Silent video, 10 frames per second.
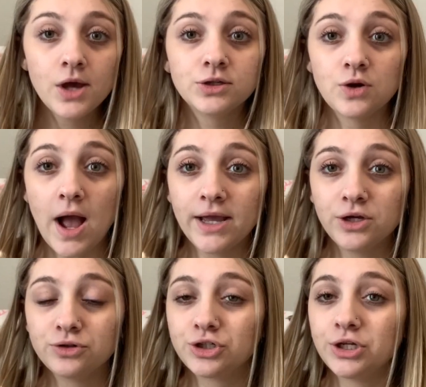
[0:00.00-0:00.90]
So I
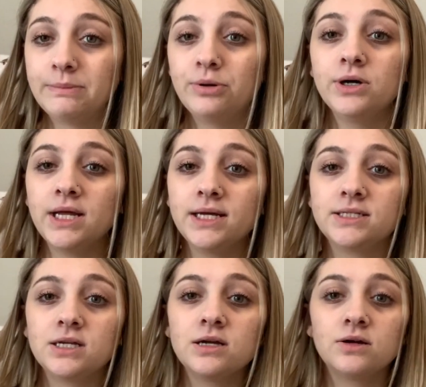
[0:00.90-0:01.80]
usually put
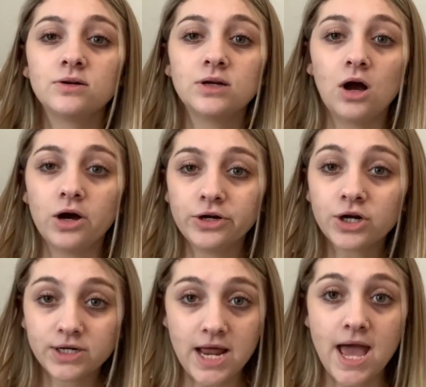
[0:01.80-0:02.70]
it on
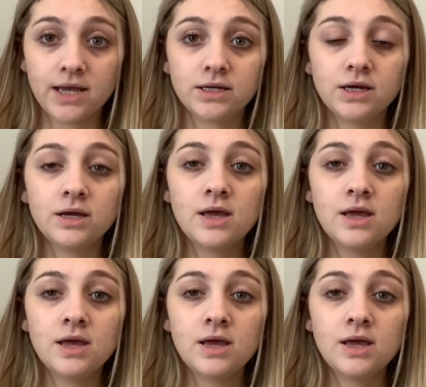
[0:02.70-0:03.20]
her neck,